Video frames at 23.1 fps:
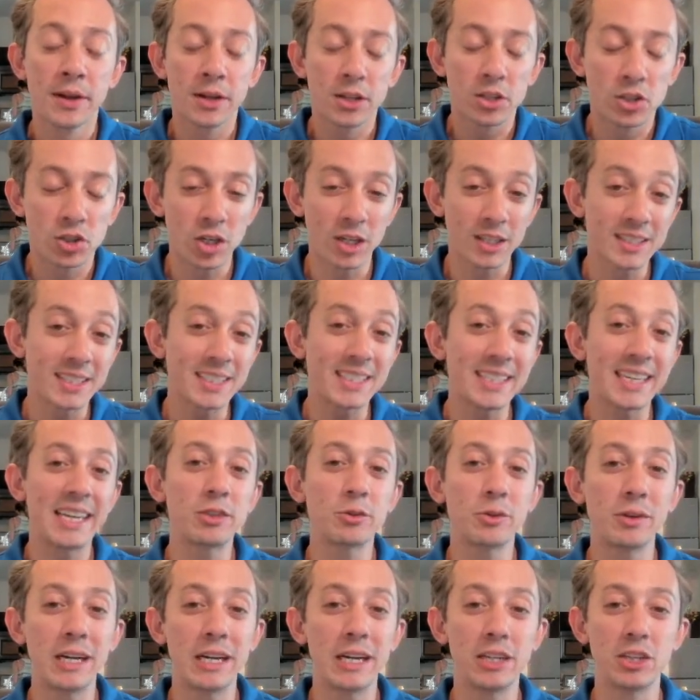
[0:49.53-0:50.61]
Just in case
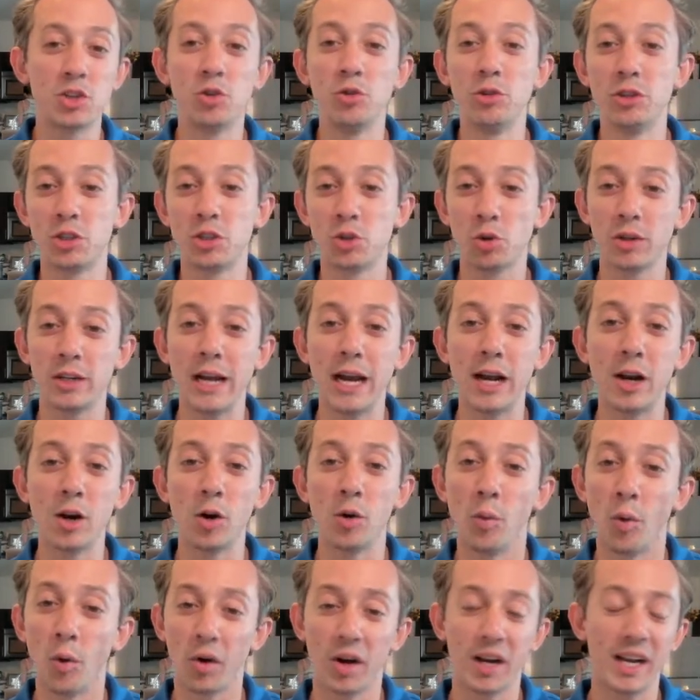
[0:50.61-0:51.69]
we get into a tornado
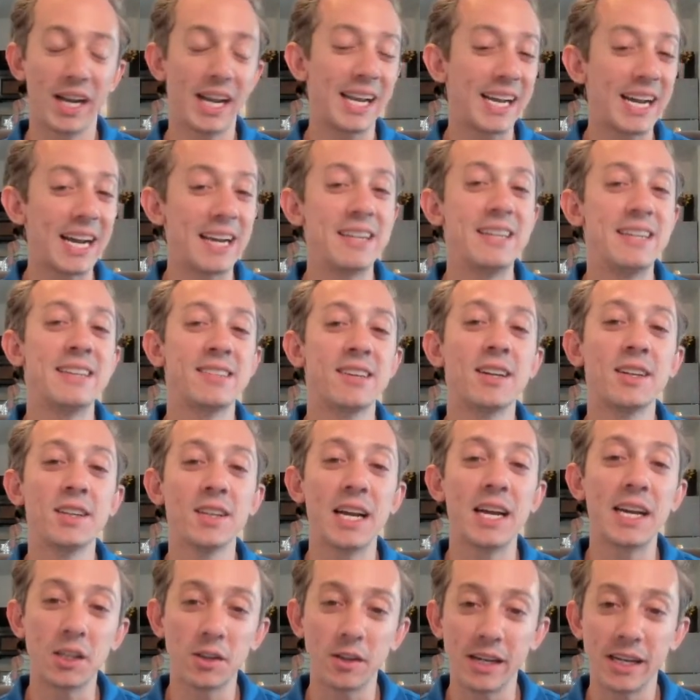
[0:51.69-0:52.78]
warning, and again, it's
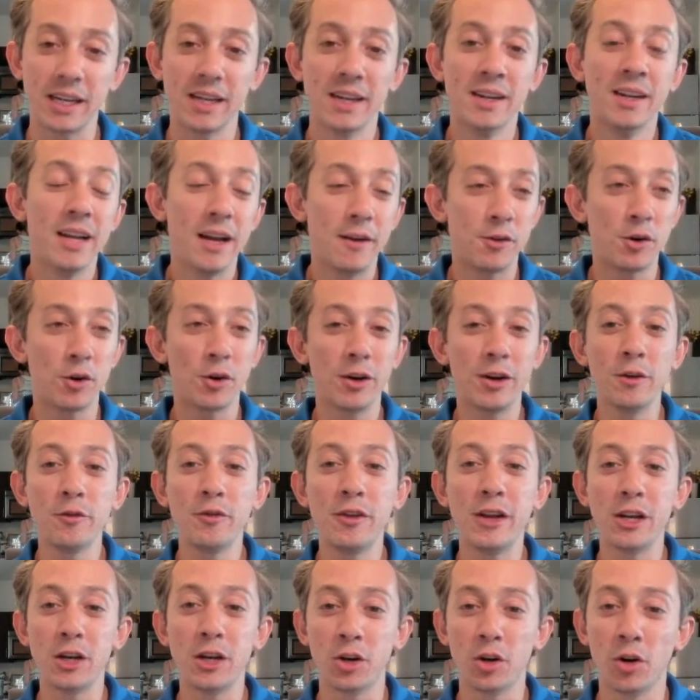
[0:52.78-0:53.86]
unlikely. If you're in a
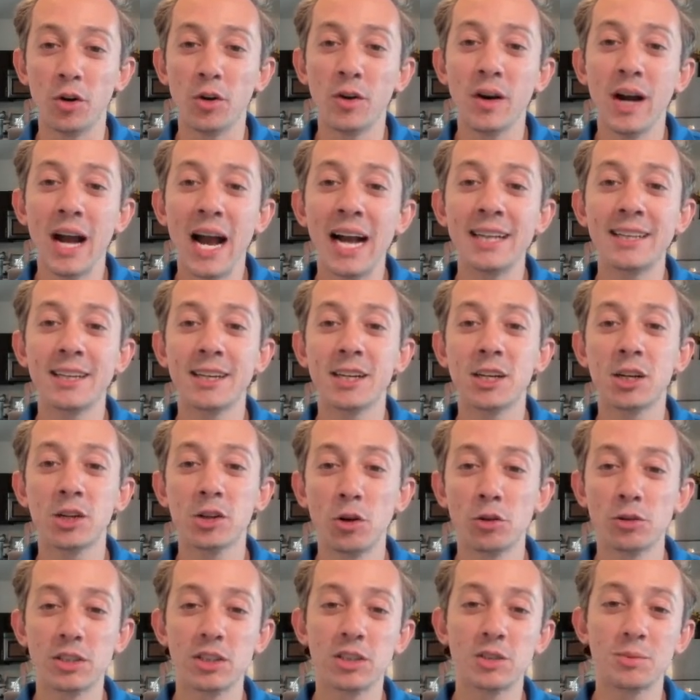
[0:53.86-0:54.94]
vehicle, head to the
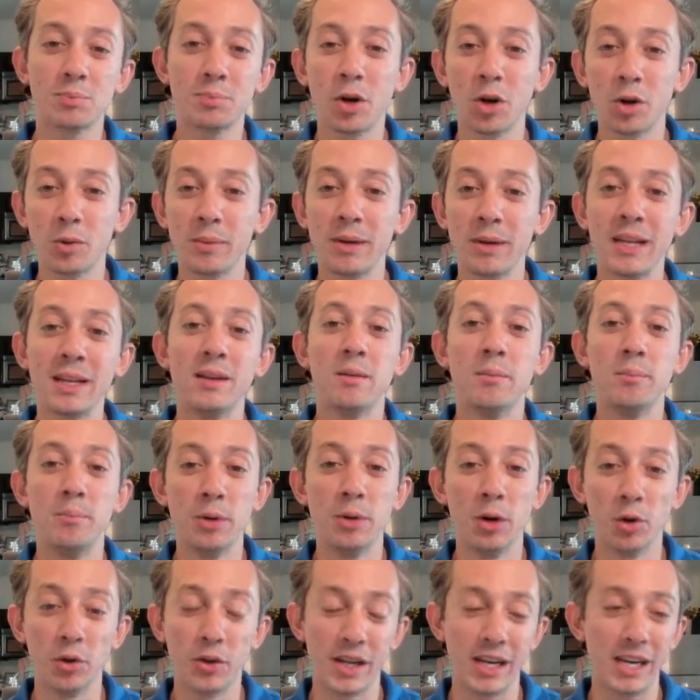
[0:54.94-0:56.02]
closest permanent
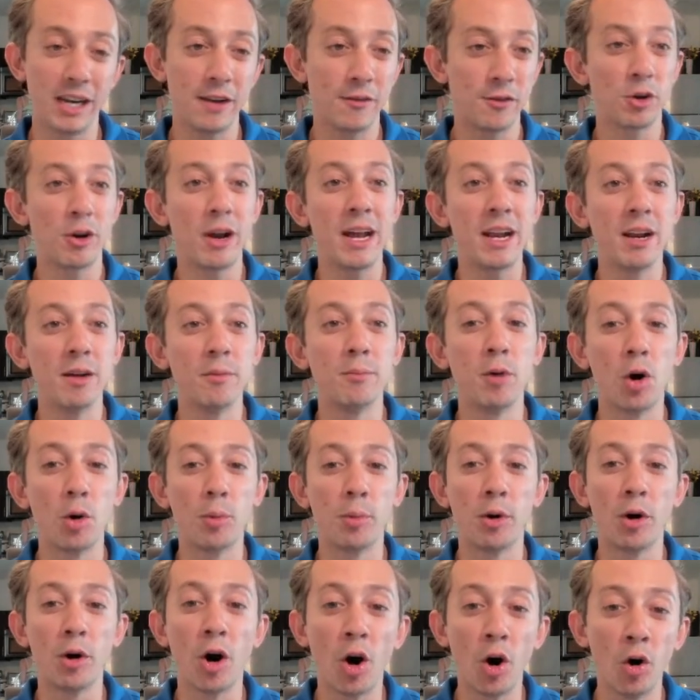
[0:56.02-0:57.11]
building. If you're in a
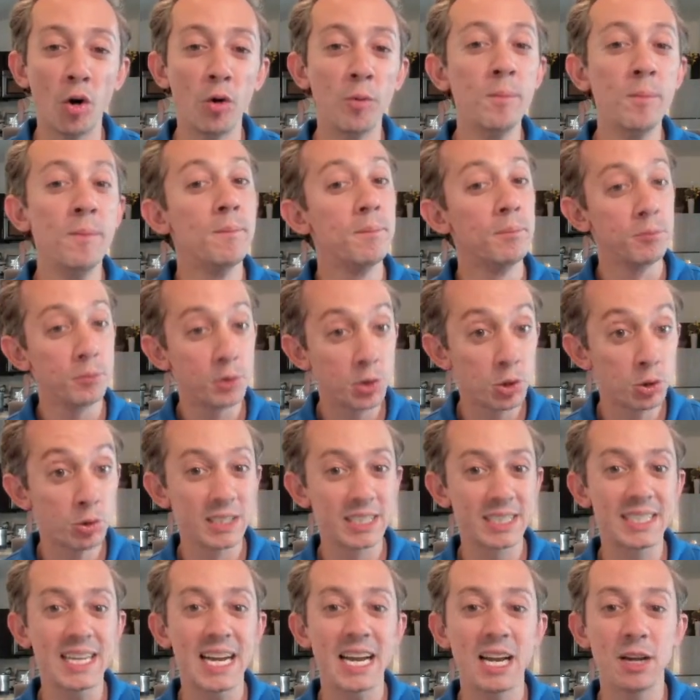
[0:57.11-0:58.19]
mobile home, do the
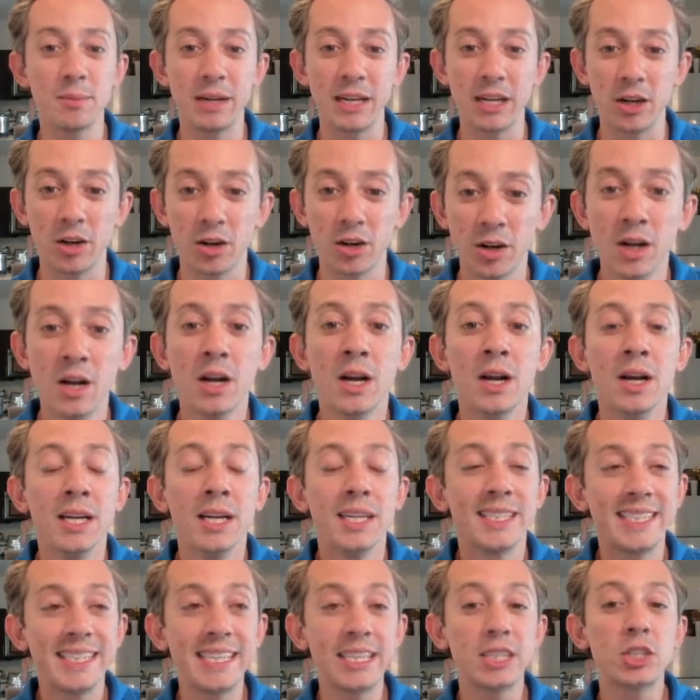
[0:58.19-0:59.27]
same here.
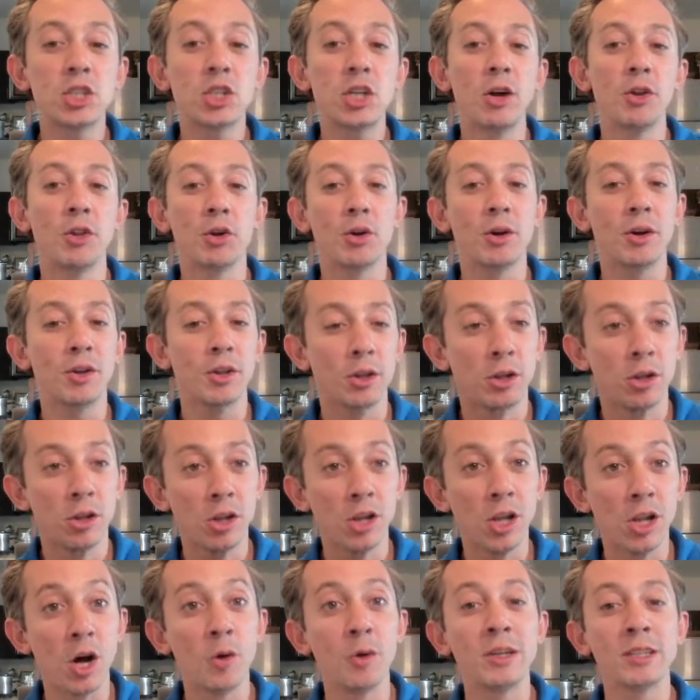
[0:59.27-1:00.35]
Seek shelter on the
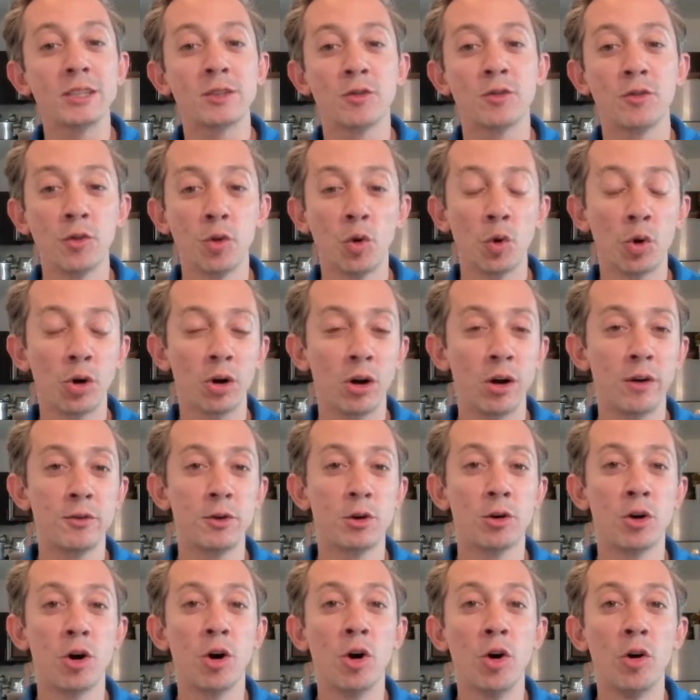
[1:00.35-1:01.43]
lowest floor of
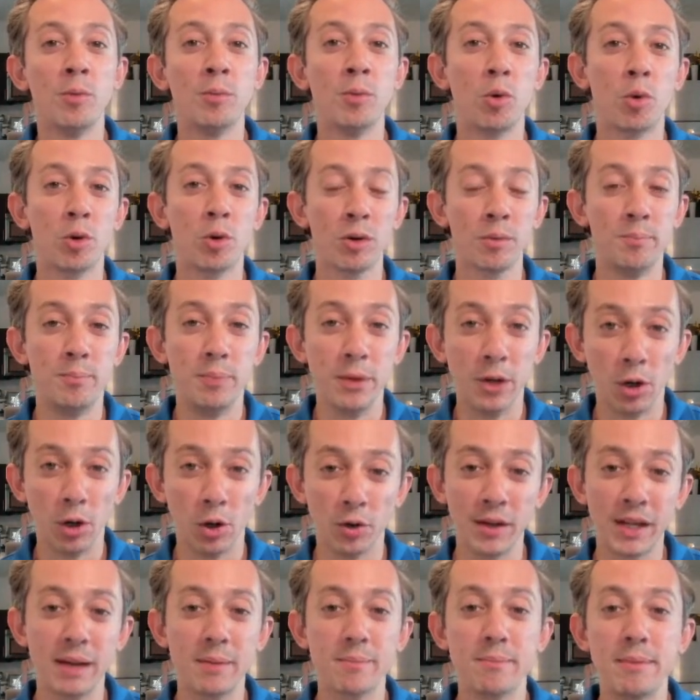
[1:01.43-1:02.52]
your home or
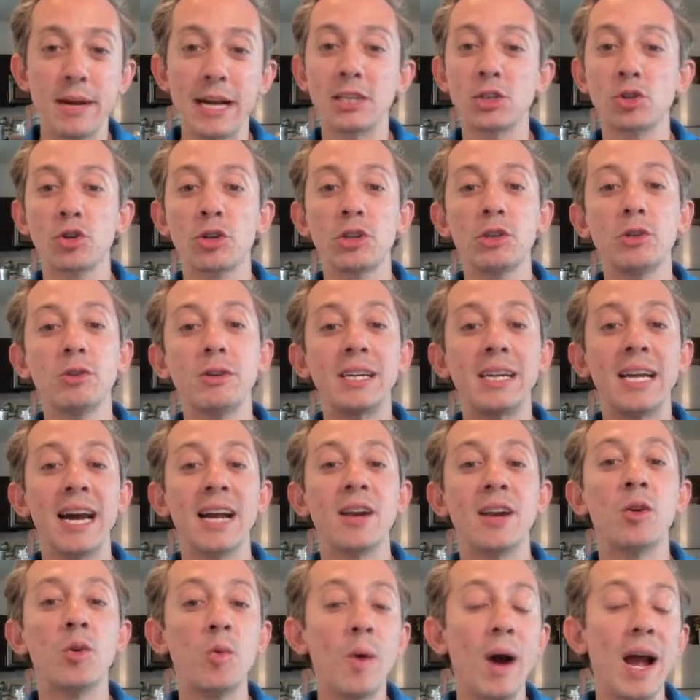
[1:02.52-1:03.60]
building and make sure you get
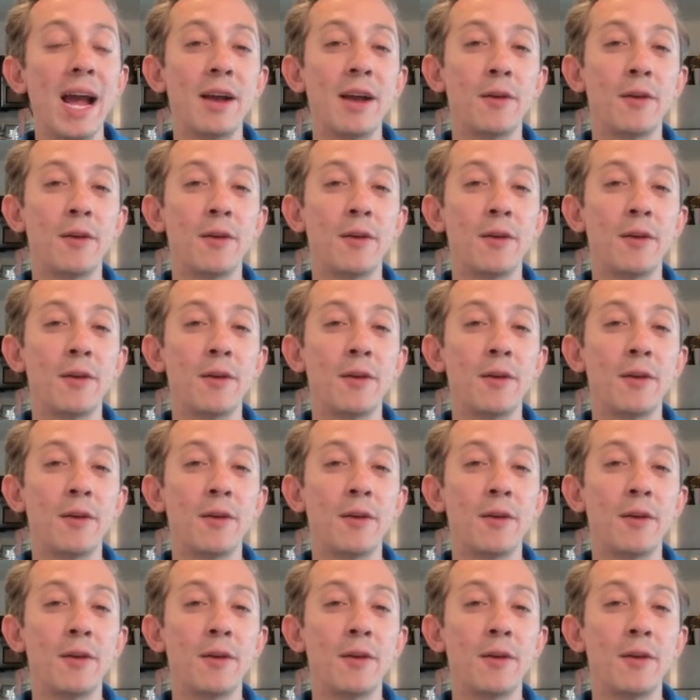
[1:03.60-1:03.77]
away